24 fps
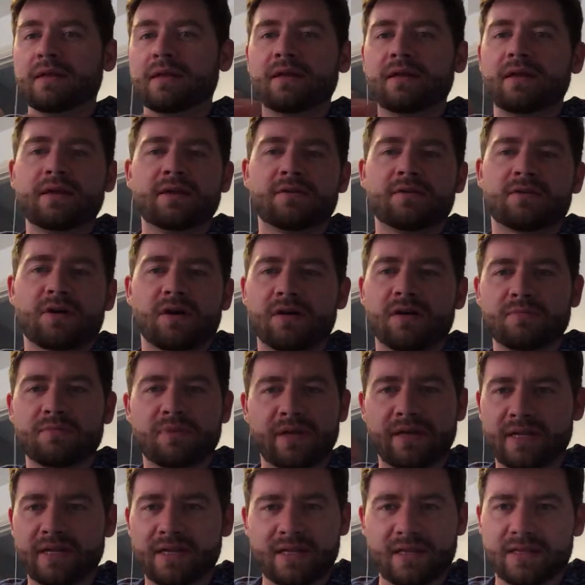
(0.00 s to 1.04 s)
you can't
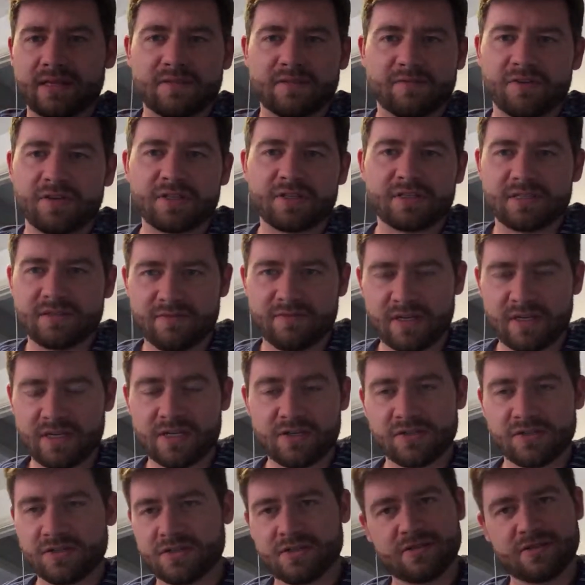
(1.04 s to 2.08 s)
play anything definitively
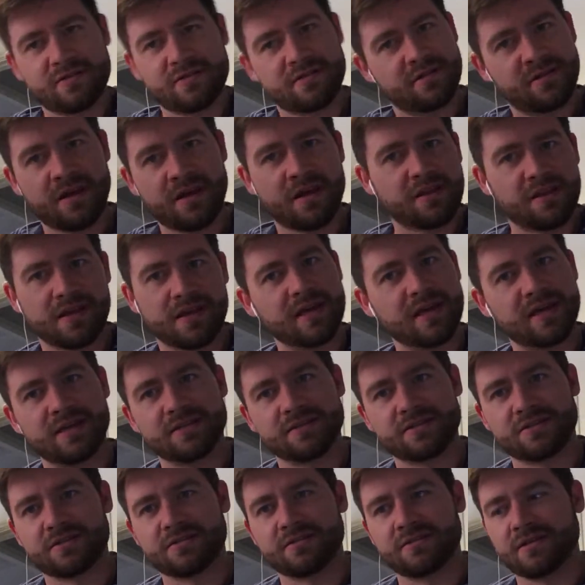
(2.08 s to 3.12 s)
because nothing
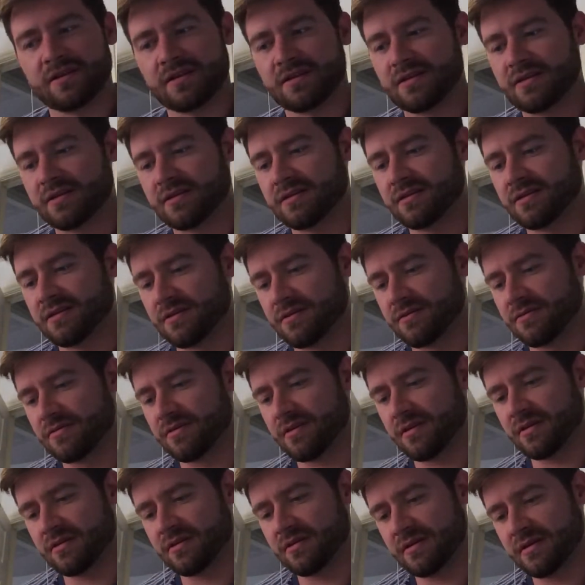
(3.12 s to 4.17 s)
is nothing.
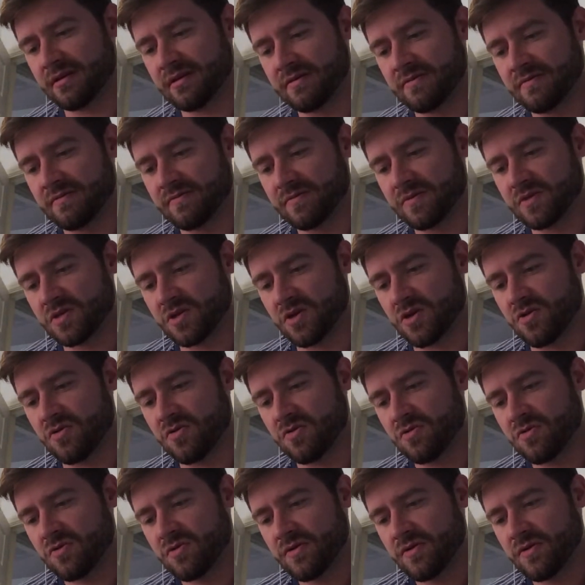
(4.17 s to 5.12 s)
So